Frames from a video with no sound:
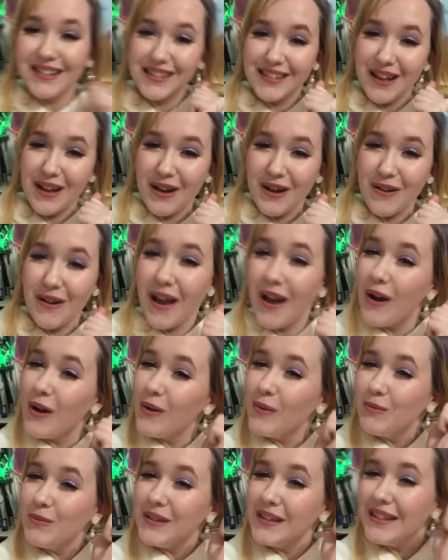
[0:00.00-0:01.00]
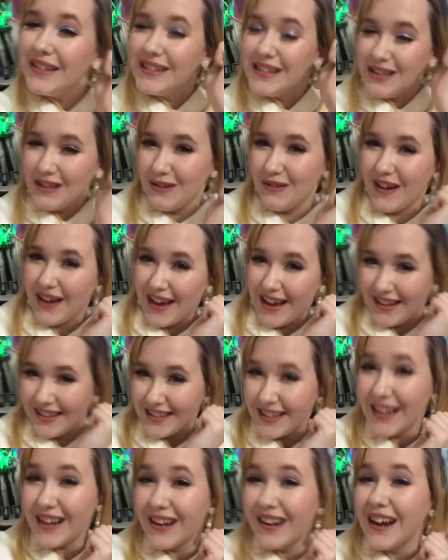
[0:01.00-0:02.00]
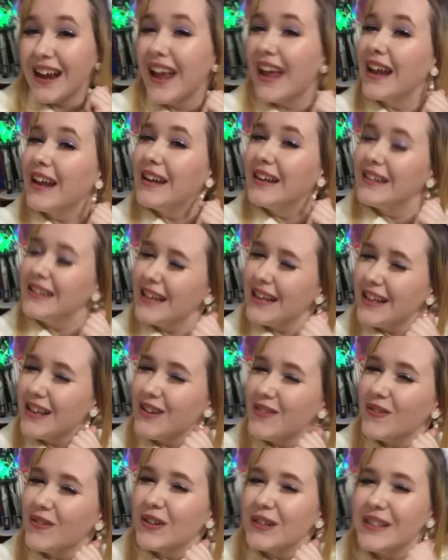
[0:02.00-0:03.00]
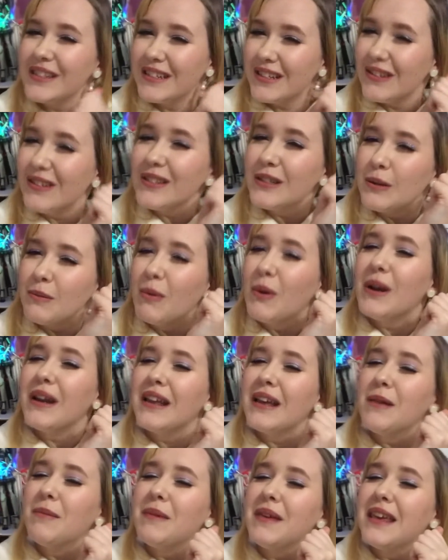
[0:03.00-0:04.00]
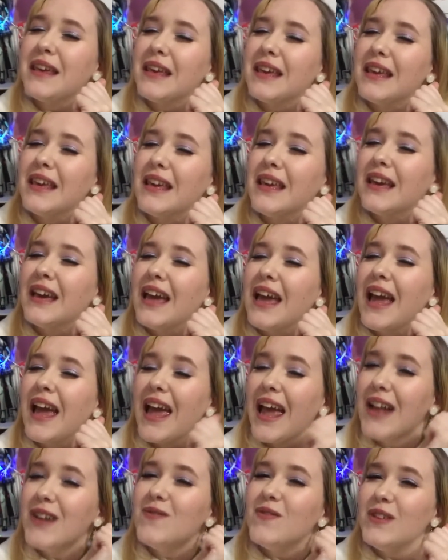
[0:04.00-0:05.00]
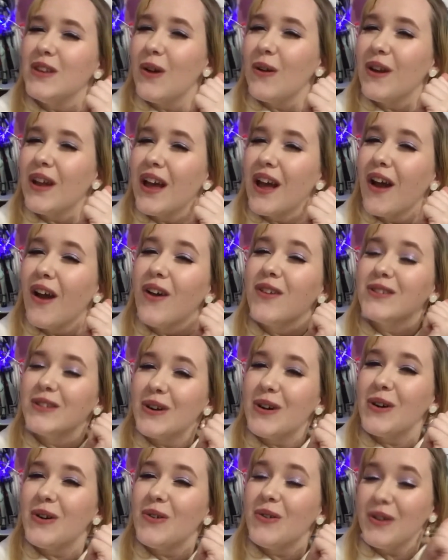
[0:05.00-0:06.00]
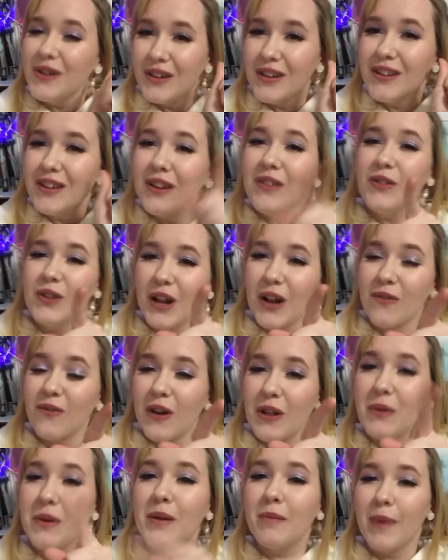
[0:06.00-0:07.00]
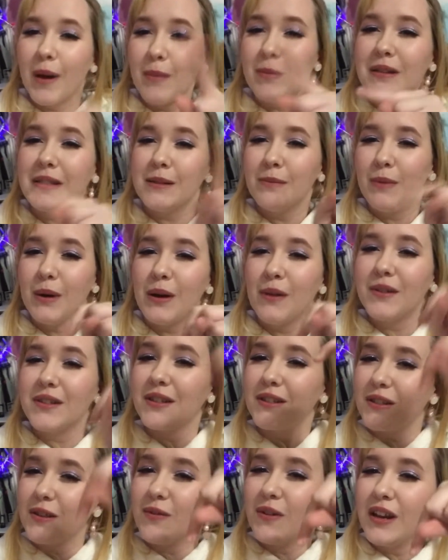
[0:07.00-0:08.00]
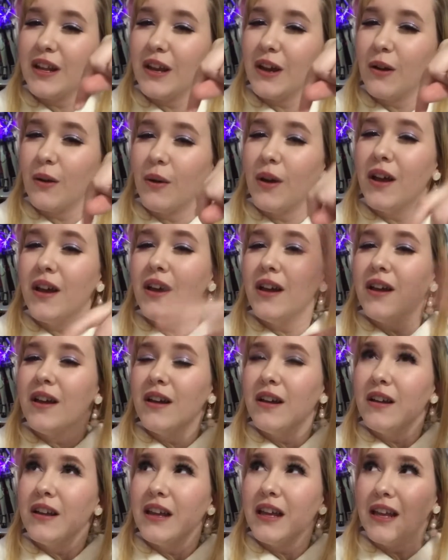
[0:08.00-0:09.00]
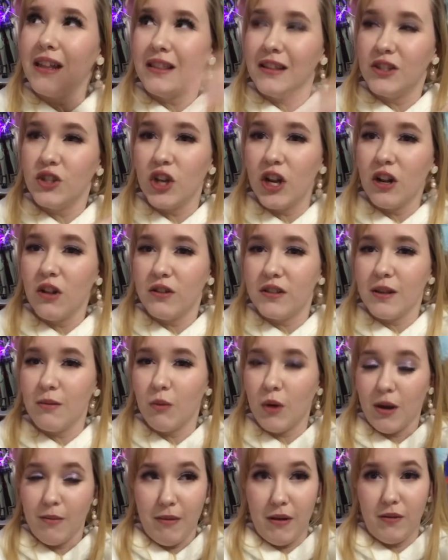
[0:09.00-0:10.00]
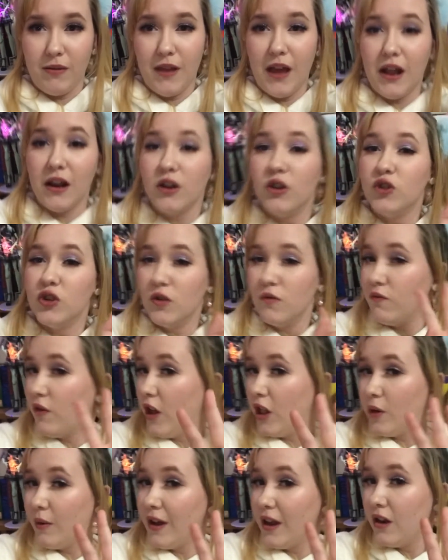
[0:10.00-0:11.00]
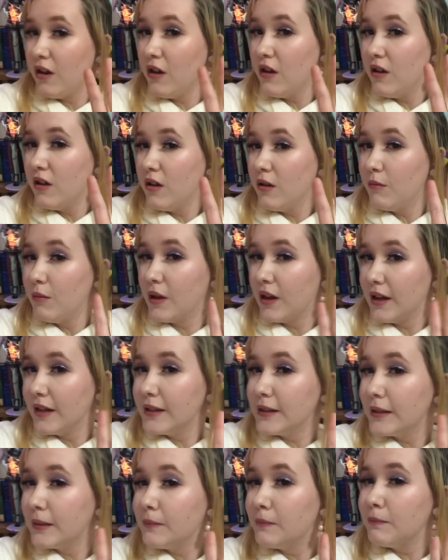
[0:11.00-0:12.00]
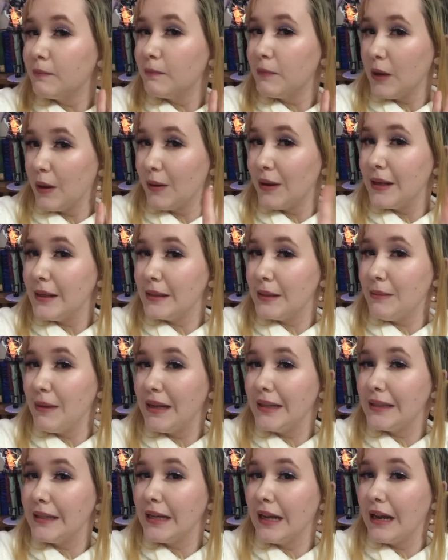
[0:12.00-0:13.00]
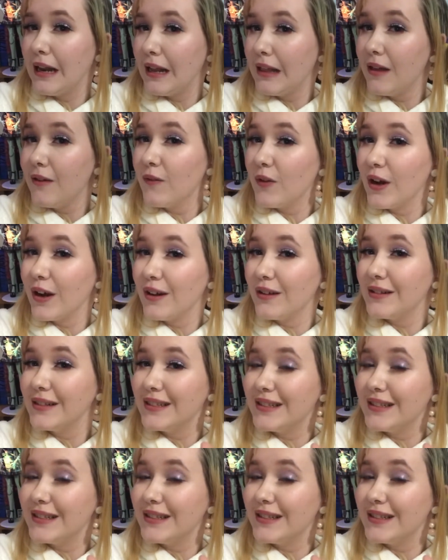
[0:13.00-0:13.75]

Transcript: So I hope to see you guys there, and thank you for still supporting me and Fiona. Also, if you're not following Bobbins and Bows, there's a video in this channel somewhere about that. You should follow it because Fiona is amazing and I love her.